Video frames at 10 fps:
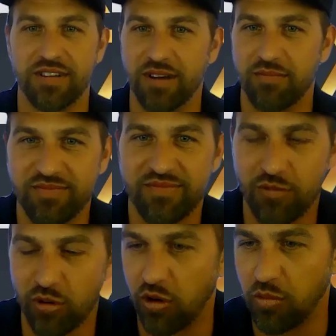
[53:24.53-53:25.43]
Yep.
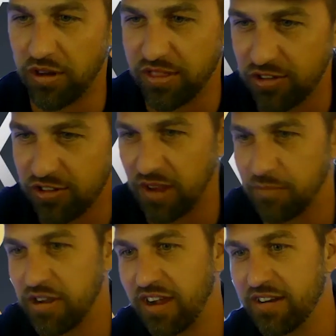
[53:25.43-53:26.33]
We're all one and the
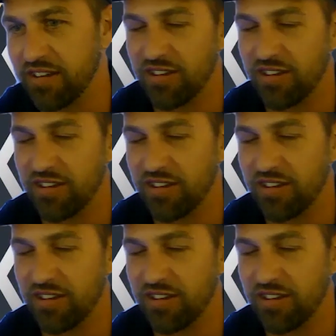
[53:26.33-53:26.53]
same, kind of.